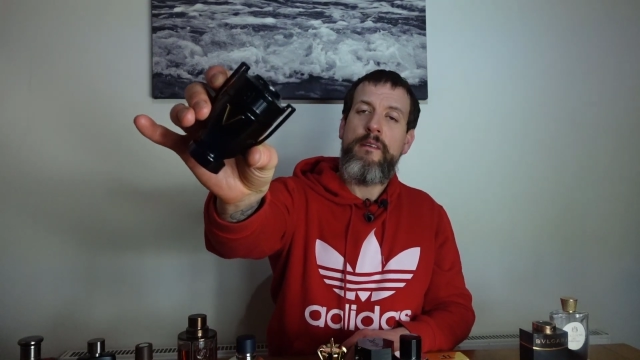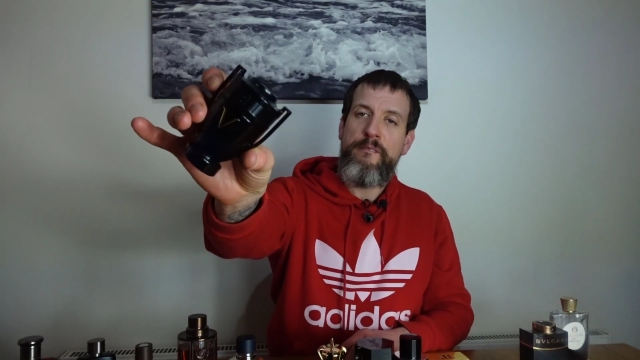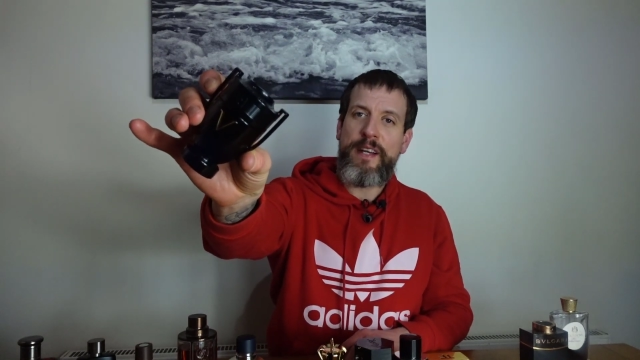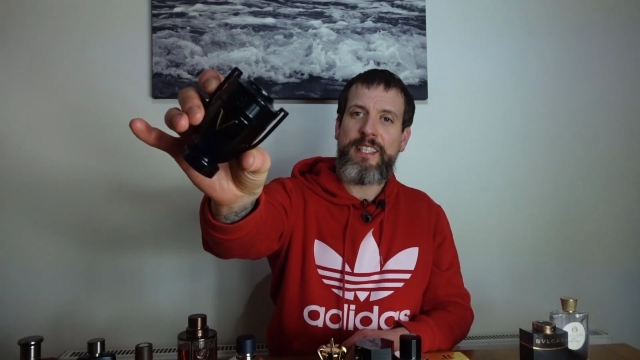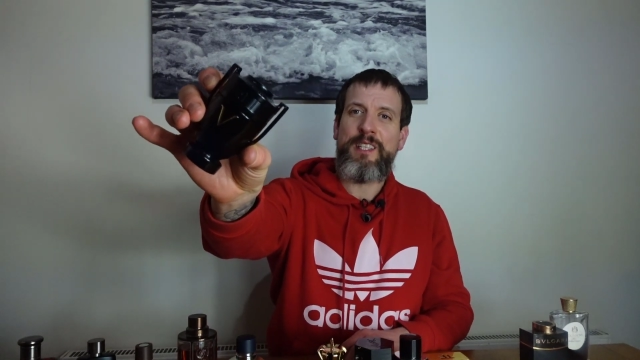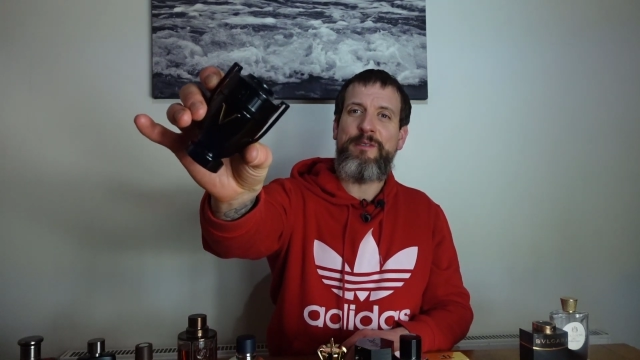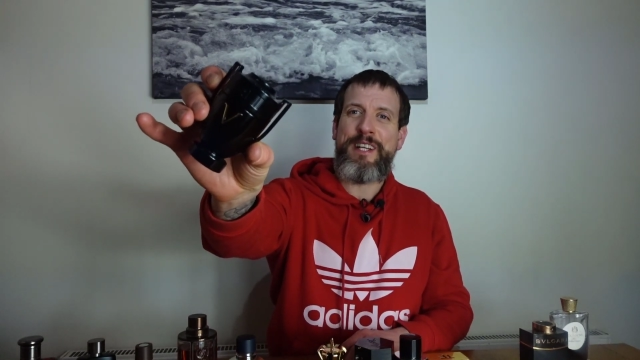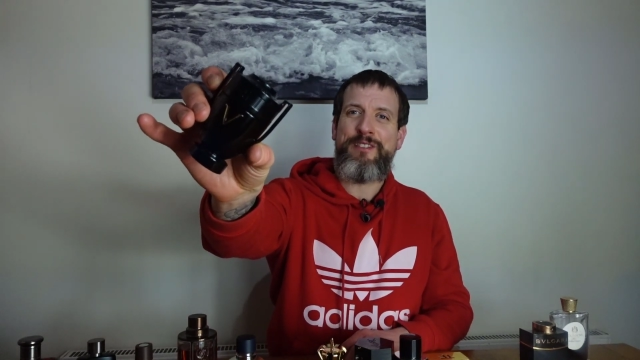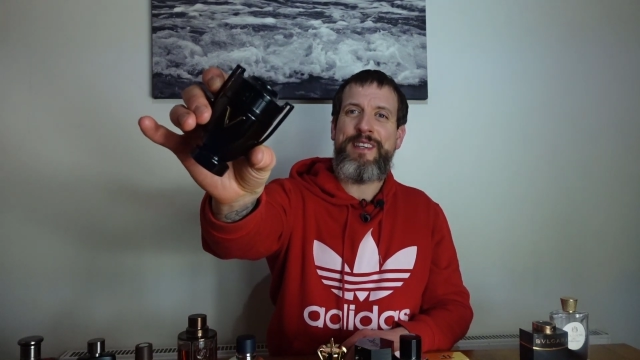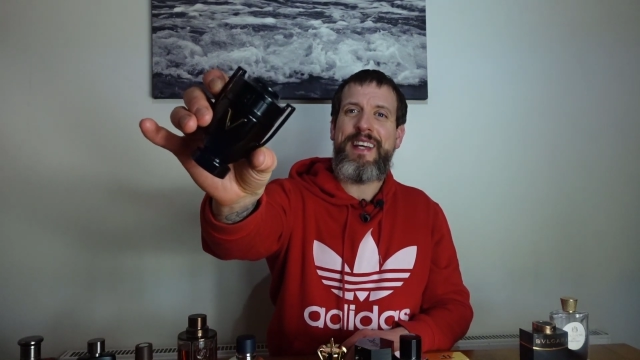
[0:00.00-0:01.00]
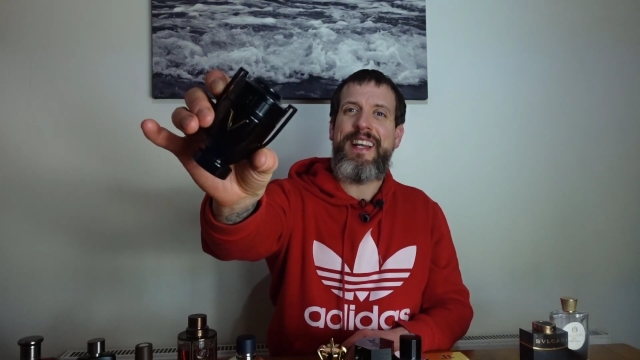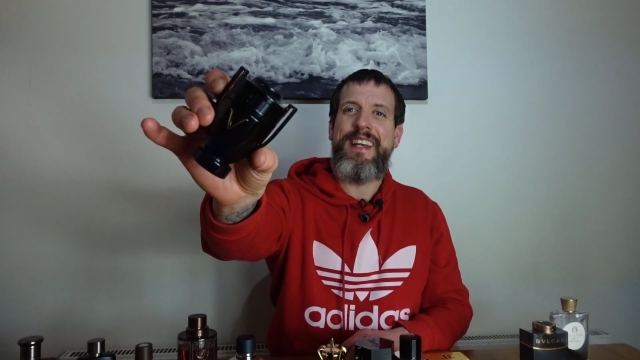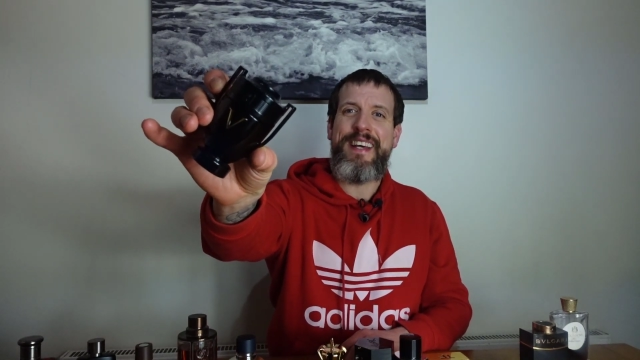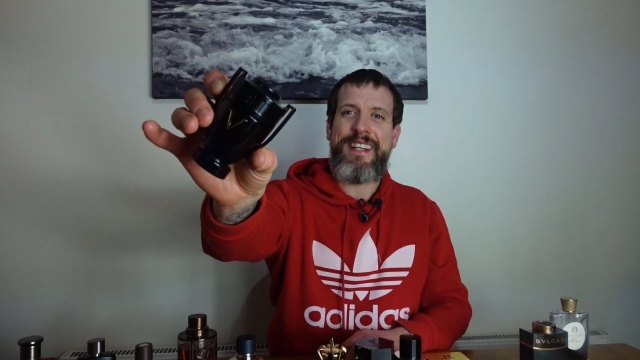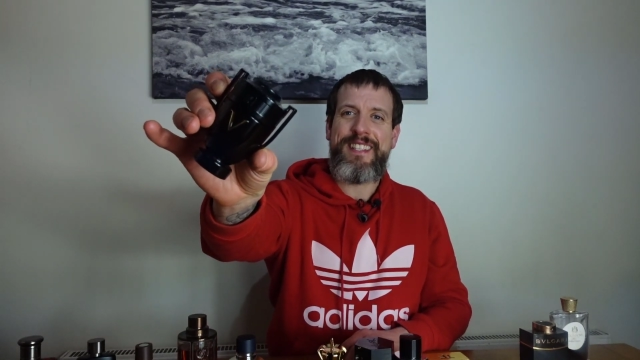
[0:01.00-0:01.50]
Invictus Victory
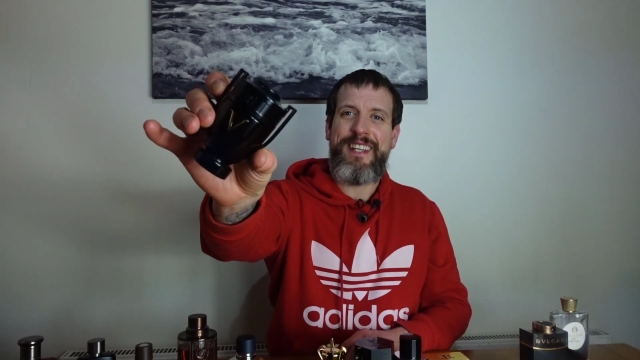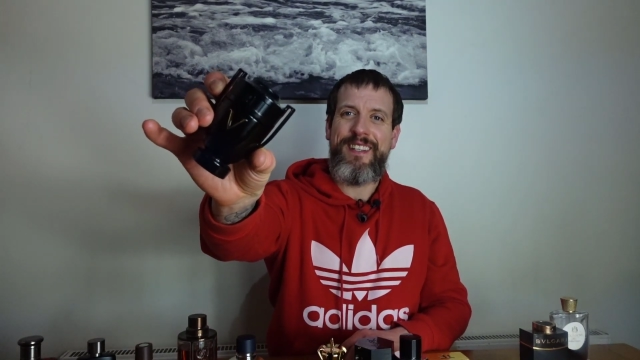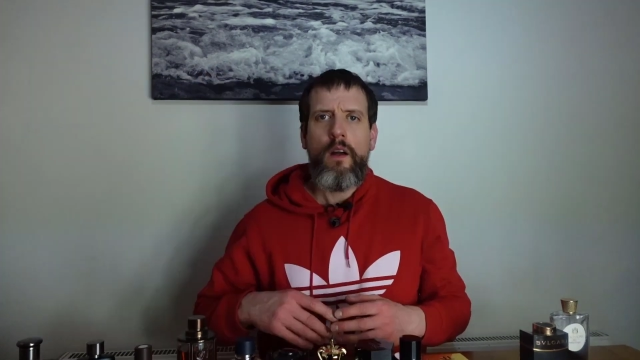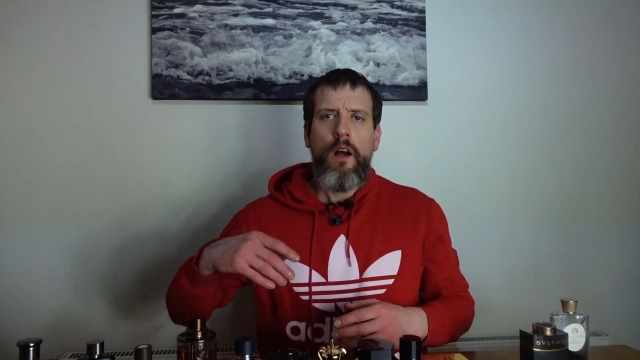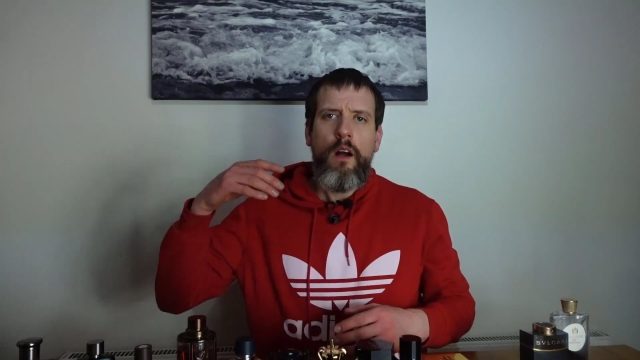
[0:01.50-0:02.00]
Elixir.